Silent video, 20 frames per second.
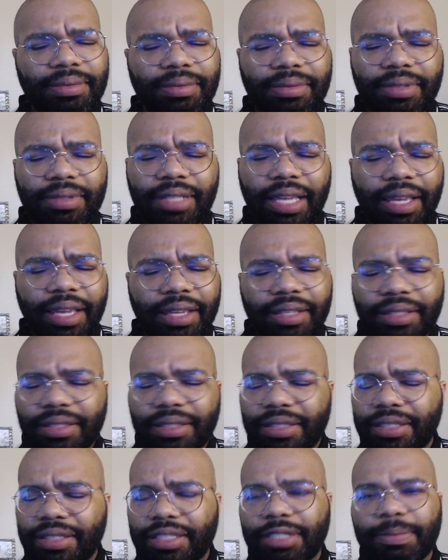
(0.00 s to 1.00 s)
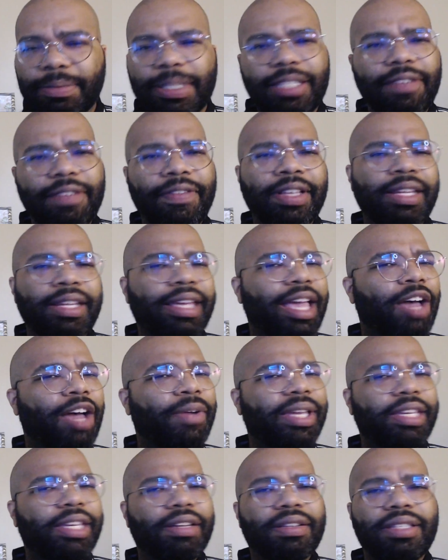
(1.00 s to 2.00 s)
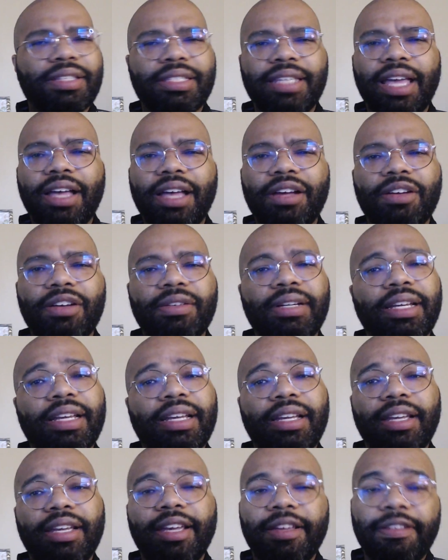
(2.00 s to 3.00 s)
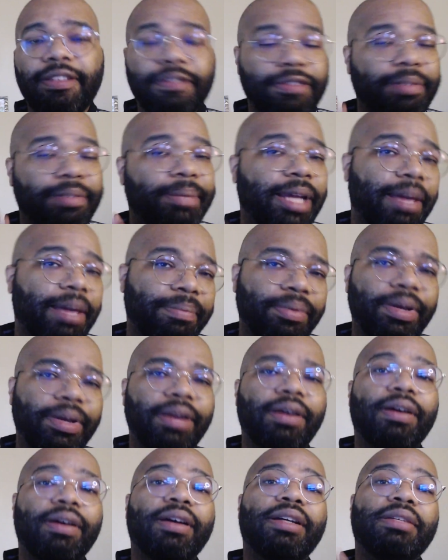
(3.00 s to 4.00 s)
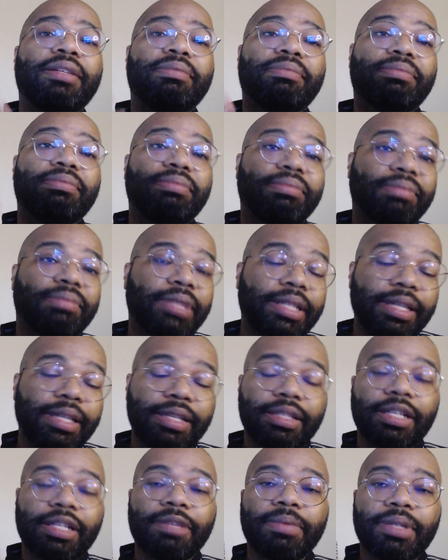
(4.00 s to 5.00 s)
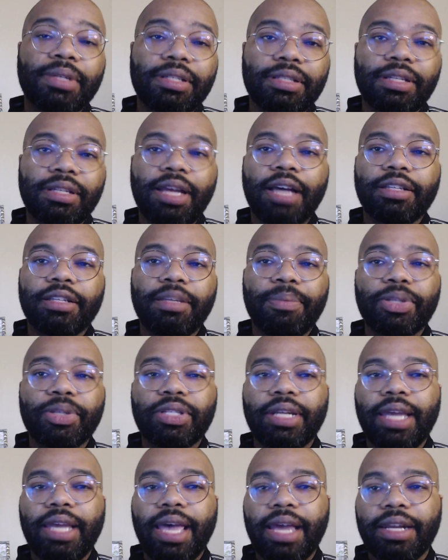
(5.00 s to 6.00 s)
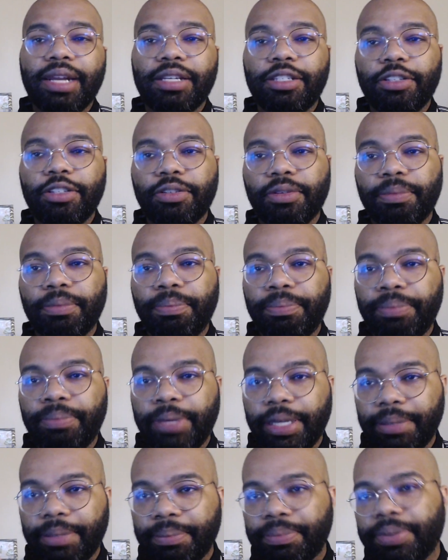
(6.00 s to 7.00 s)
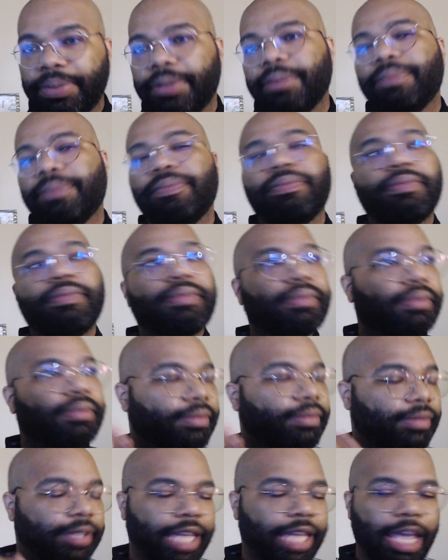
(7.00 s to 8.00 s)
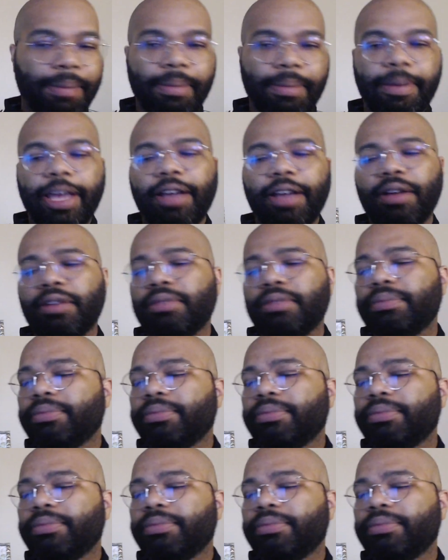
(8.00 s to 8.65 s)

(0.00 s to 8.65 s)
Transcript: things, specifically how he killed Sal, and from that point on, Isla was locked up into the attic until Pip came about,